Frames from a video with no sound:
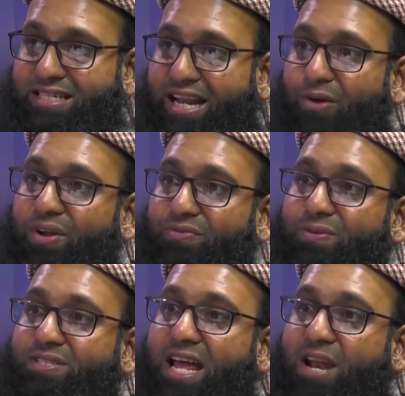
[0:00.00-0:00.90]
that I will have to
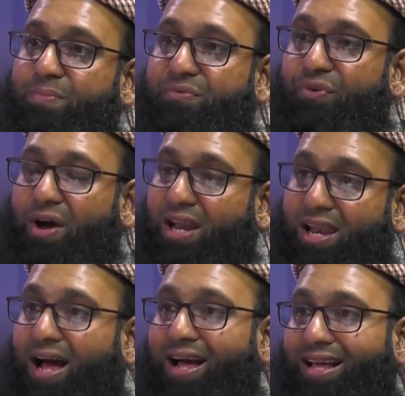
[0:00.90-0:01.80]
stand before
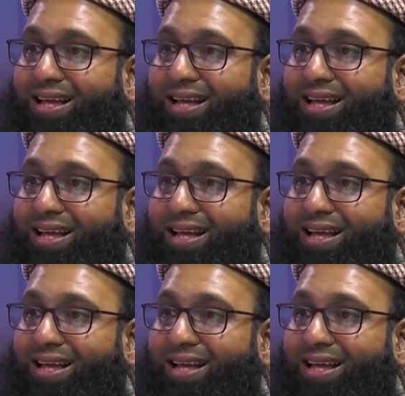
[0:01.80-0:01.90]
Allah,